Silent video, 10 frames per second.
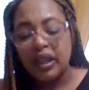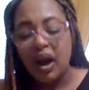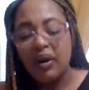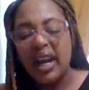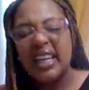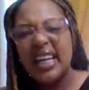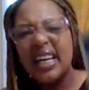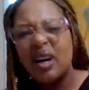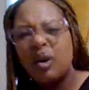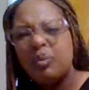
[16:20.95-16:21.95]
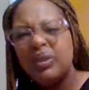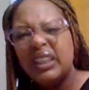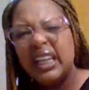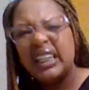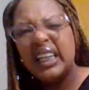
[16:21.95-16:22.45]
Okay, yeah,
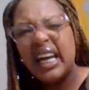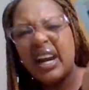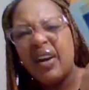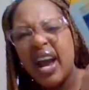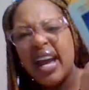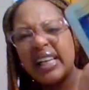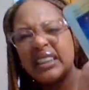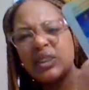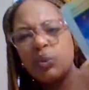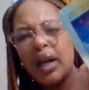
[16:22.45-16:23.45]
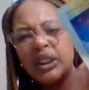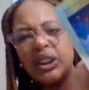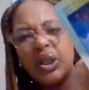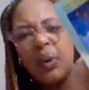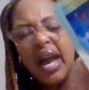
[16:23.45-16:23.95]
yeah. Look at her ass.
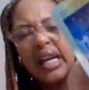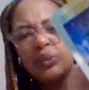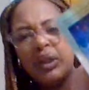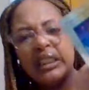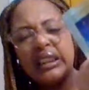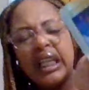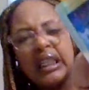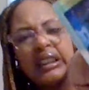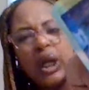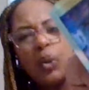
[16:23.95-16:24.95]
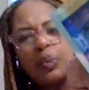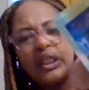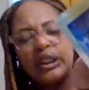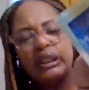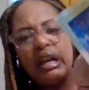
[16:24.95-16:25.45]
Watching your ass with a telescope
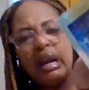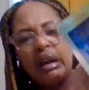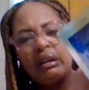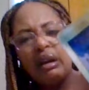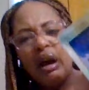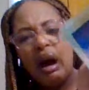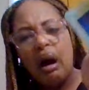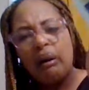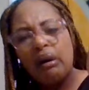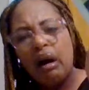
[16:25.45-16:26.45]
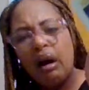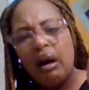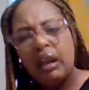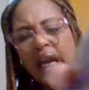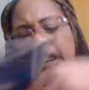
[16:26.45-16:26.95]
and shit. Oh
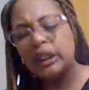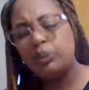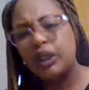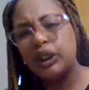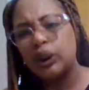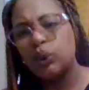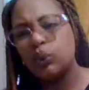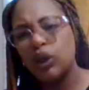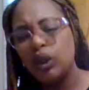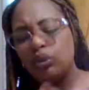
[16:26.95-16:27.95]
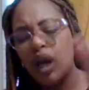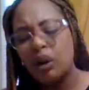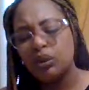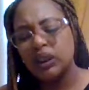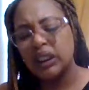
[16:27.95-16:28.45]
God, like this bitch is real
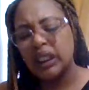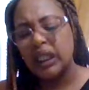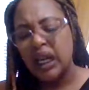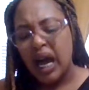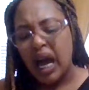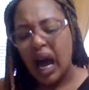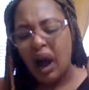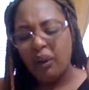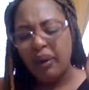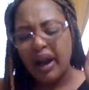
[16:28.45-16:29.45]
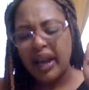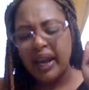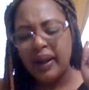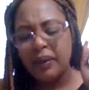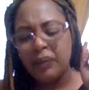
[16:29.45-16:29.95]
nosy. All
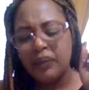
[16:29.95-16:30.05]
right.